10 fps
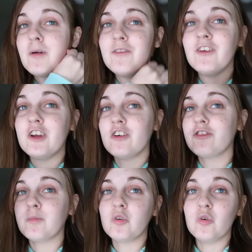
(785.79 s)
video
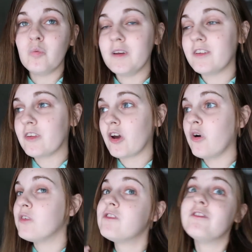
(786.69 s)
from 2 weeks
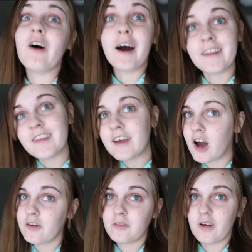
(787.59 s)
ago finally
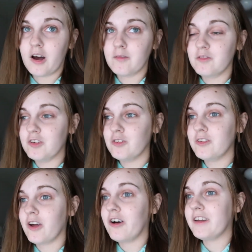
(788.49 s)
got
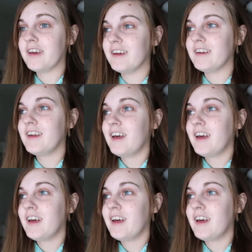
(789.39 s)
views on it.